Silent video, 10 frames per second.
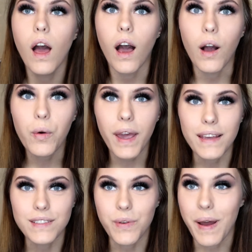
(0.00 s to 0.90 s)
Okay,
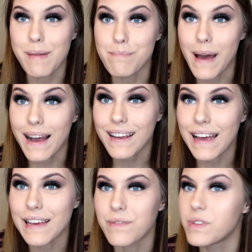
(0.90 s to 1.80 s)
so I'm back. I
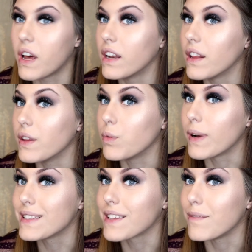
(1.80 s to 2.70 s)
have done the
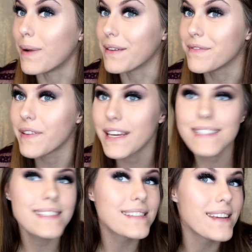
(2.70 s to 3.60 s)
rest of my
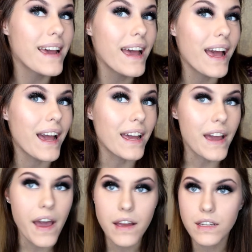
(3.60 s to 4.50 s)
face,
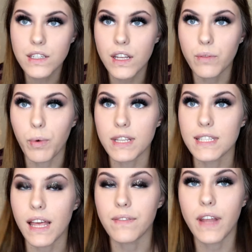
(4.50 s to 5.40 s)
and what's
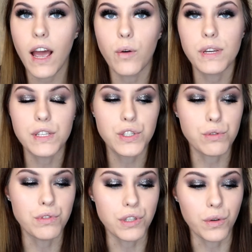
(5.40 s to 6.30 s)
left now is
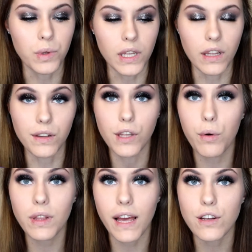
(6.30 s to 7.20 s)
to do the
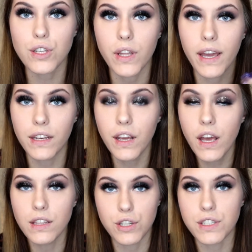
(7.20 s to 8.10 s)
lower lash line,
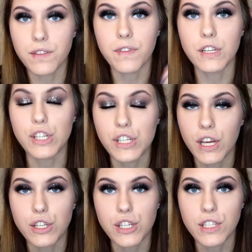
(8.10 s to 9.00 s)
just the finishing
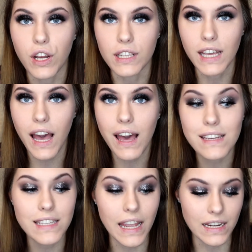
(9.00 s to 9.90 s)
touches on the
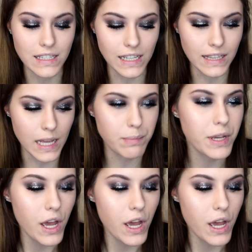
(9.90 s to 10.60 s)
eyes and the lip.